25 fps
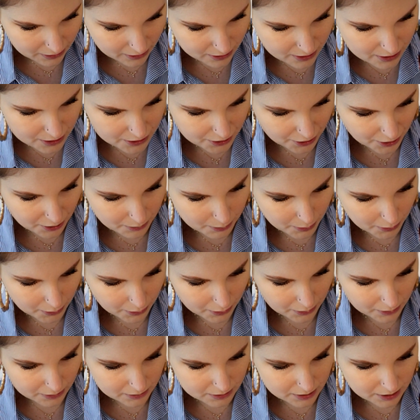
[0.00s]
I look so
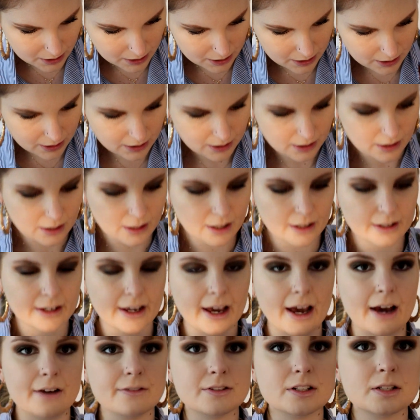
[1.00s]
bald.
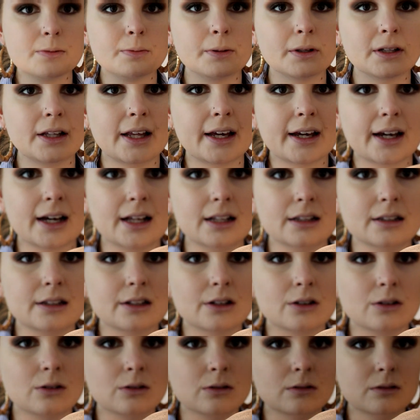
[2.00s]
Okay, I've just put like a
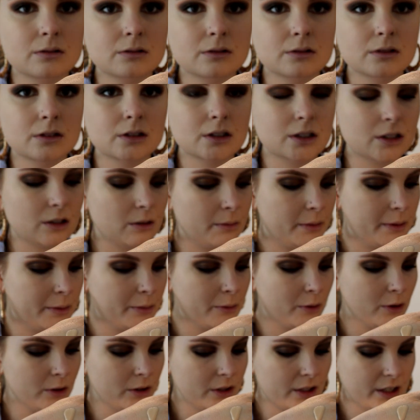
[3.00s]
little bit
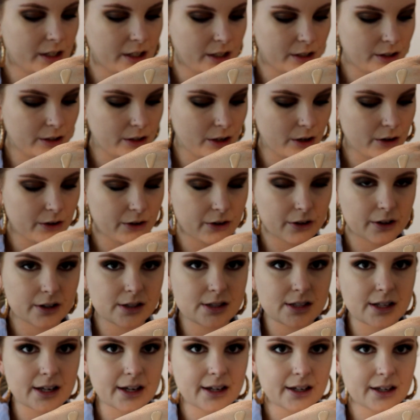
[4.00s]
more. Look at it go.
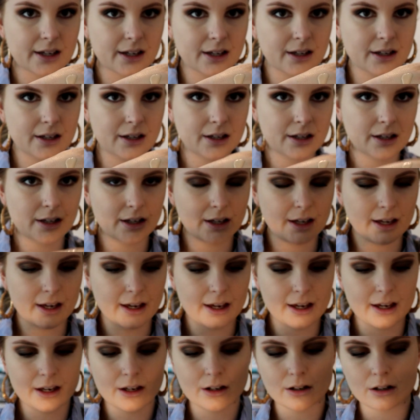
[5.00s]
It's like,
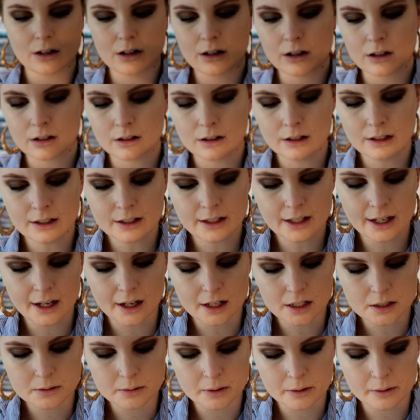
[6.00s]
hey girl,
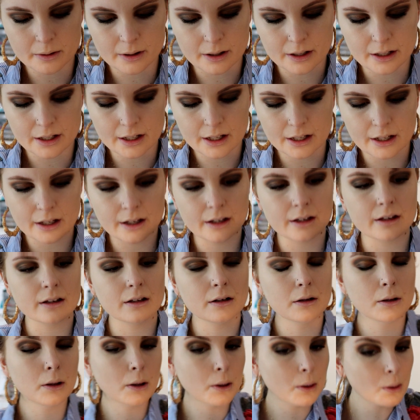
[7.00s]
catch me while you
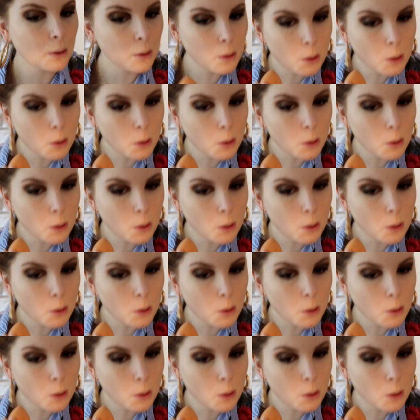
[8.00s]
can.